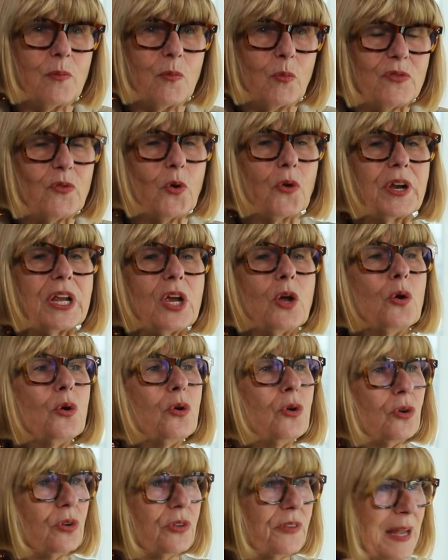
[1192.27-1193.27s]
We've already
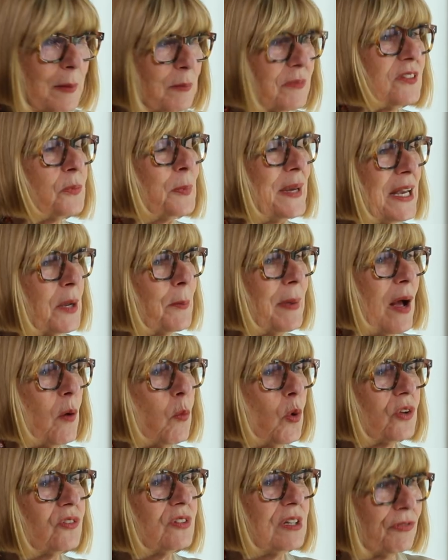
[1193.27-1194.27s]
heard them speak
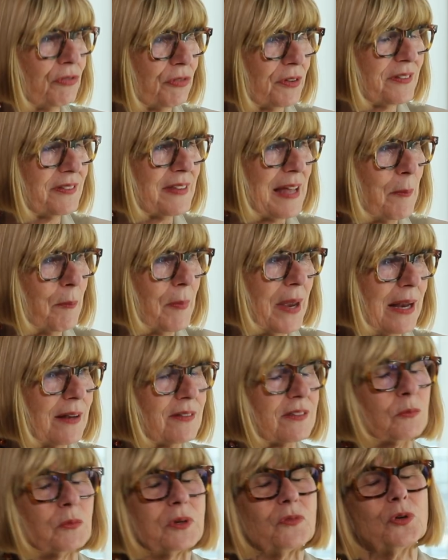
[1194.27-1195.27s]
about what difference that
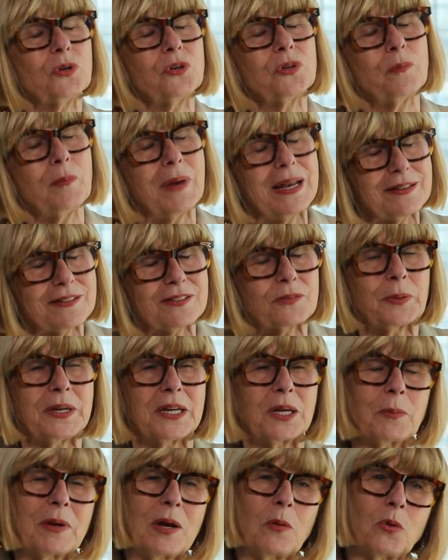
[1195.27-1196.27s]
makes, and we've heard men
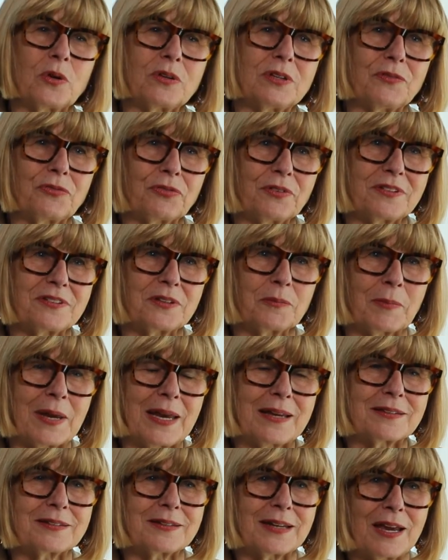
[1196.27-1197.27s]
speak about what difference it
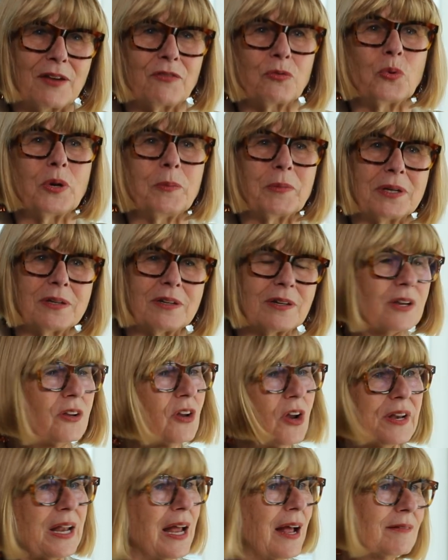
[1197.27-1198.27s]
makes to have women. And
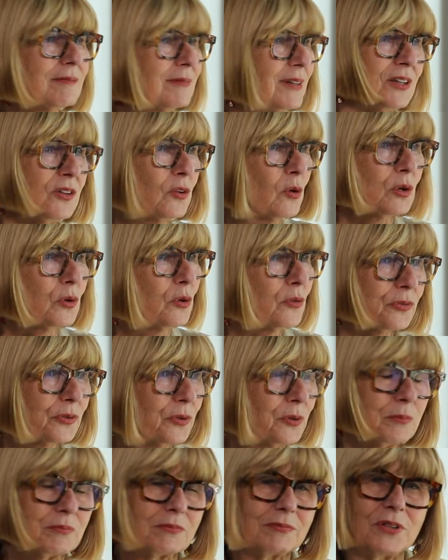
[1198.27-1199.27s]
no doubt in your law
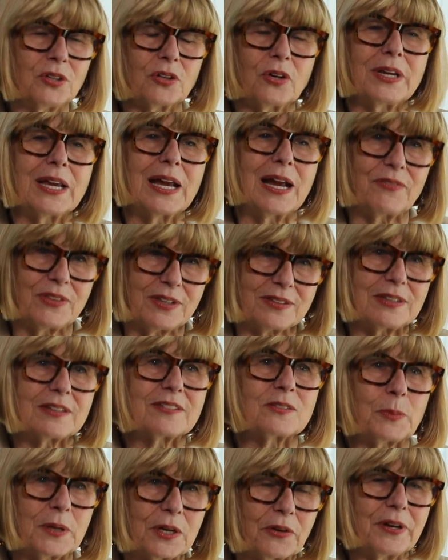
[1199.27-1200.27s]
firm, you have this
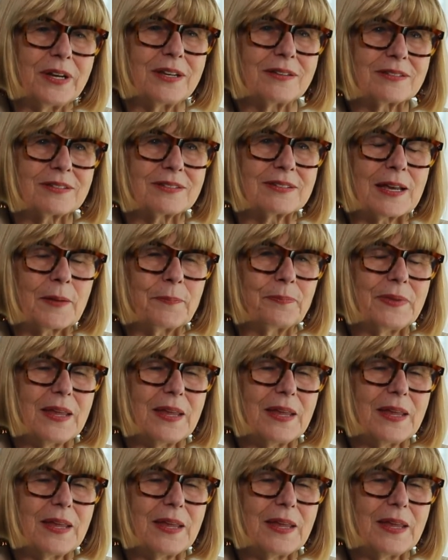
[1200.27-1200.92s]
experience.